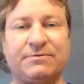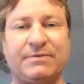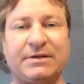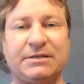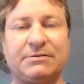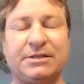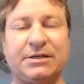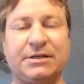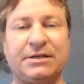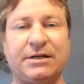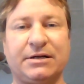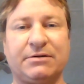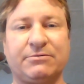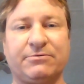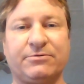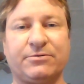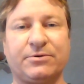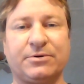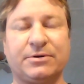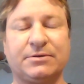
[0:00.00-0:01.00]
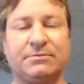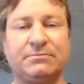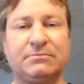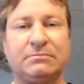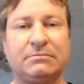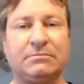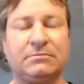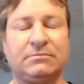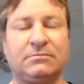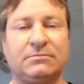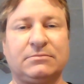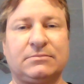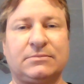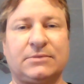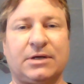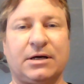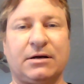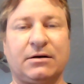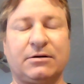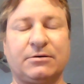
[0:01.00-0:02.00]
If I'd sit down for,
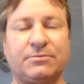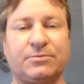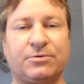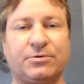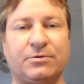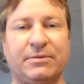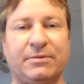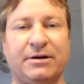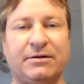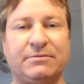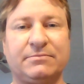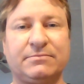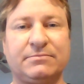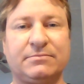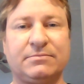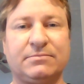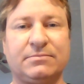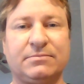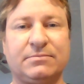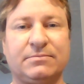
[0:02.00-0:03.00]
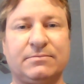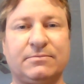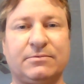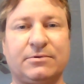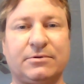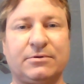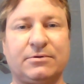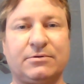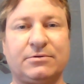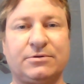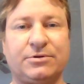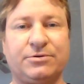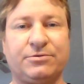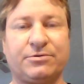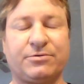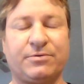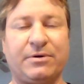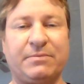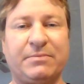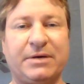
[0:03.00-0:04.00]
I don't know, more than about 2 or
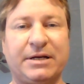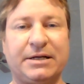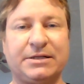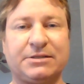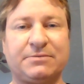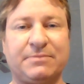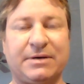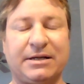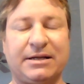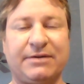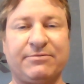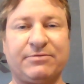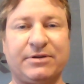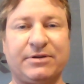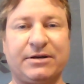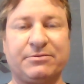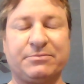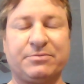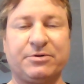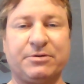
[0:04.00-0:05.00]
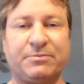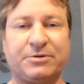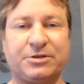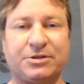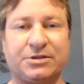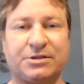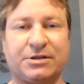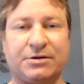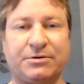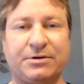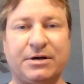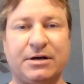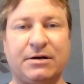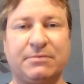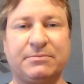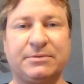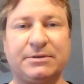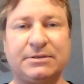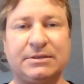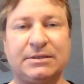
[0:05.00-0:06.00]
3 minutes, my left leg would pretty much just go
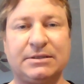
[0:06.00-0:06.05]
numb.